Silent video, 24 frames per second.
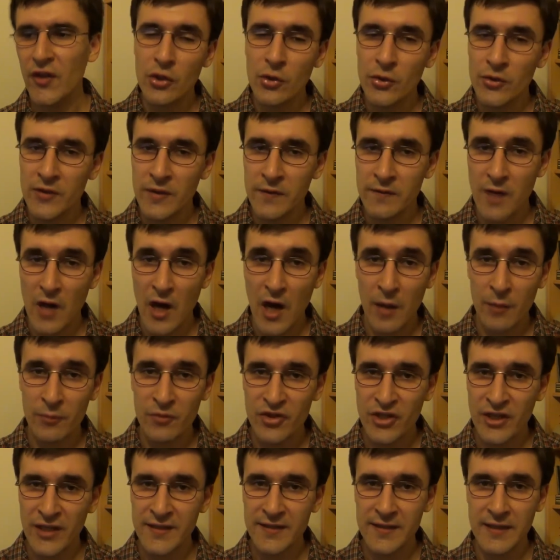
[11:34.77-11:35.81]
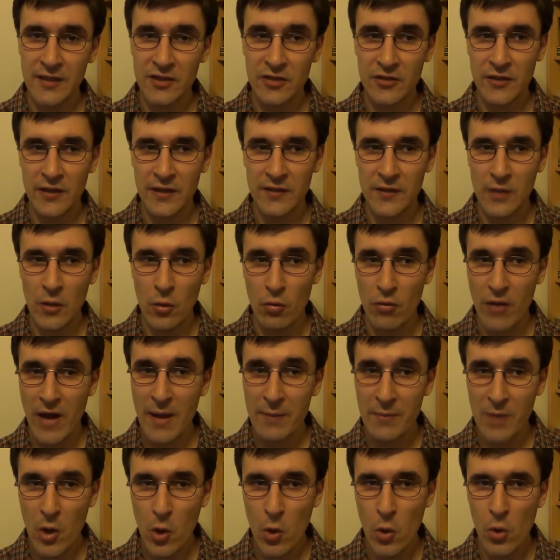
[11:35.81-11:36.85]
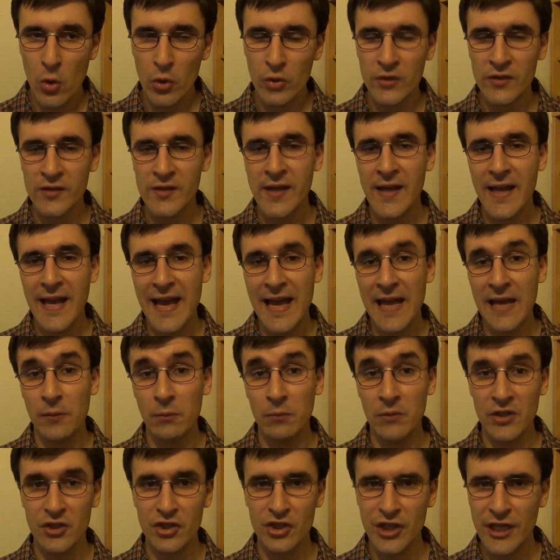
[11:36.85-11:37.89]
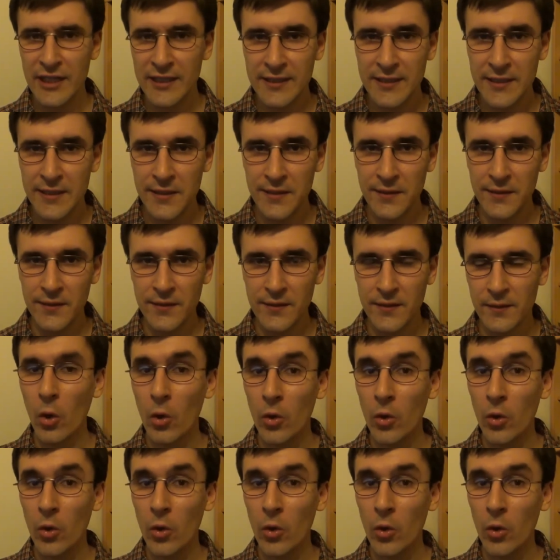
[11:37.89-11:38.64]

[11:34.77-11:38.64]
use of objects such as ram horns and machetes,